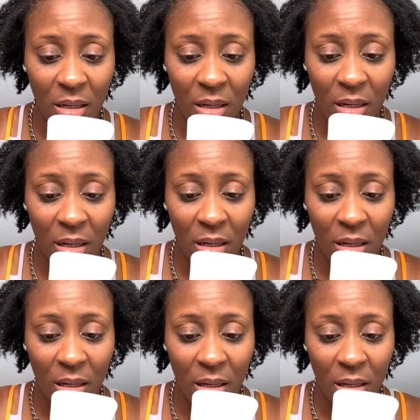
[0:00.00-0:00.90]

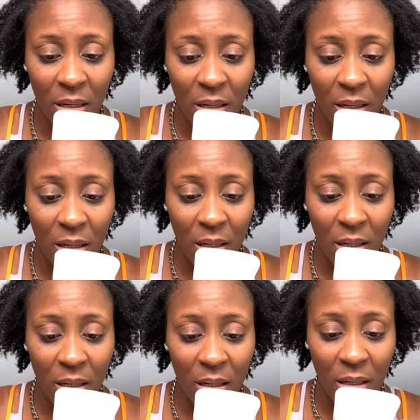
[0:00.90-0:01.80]

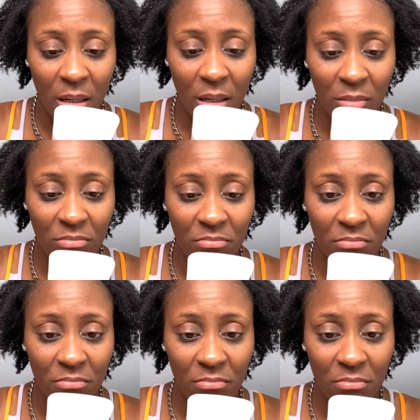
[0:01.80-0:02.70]

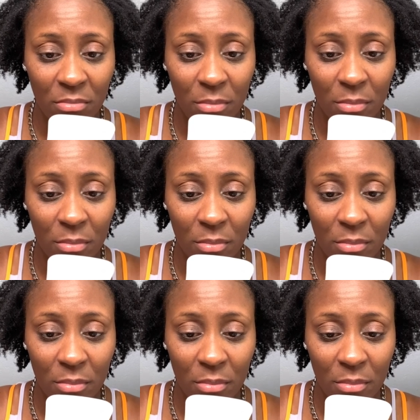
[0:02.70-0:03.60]

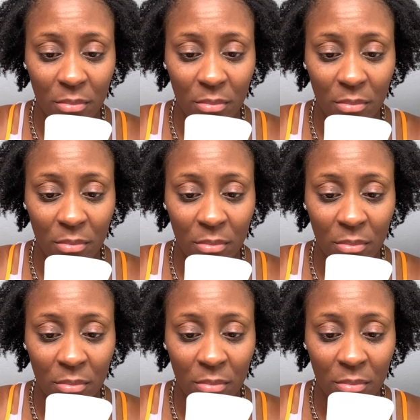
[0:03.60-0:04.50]

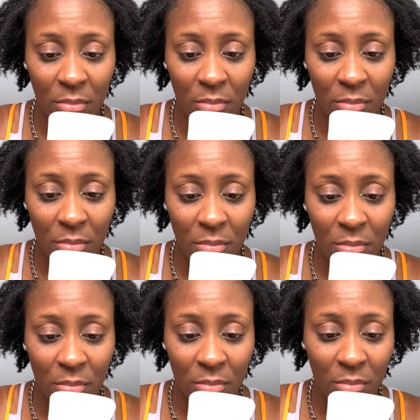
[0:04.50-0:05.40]

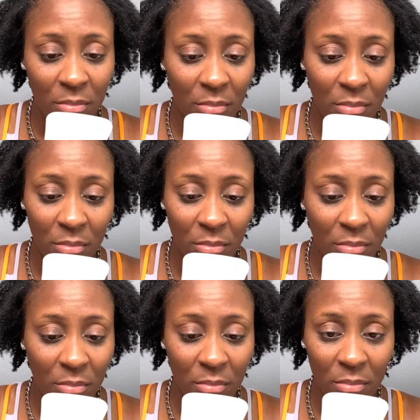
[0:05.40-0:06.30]

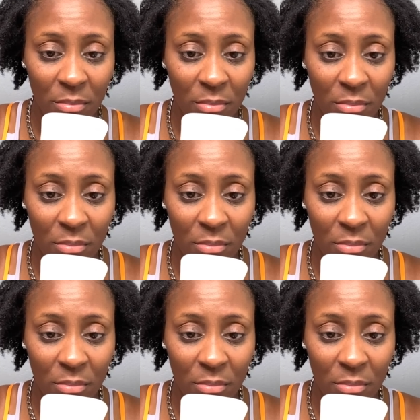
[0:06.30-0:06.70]
[no speech]